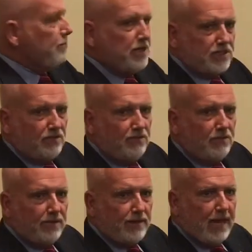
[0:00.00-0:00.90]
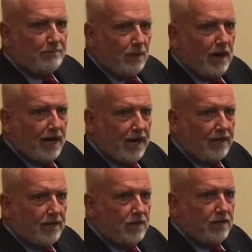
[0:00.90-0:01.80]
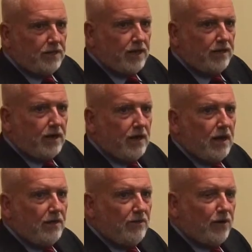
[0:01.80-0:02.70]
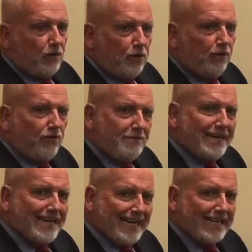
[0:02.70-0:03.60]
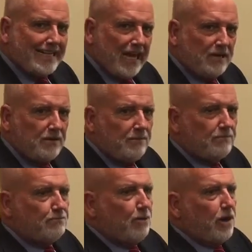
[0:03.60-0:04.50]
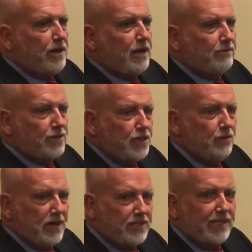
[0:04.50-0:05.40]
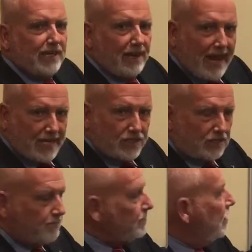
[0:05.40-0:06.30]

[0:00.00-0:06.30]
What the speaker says: piece of that pie, then in order for me to get that, party number 2 has to get less.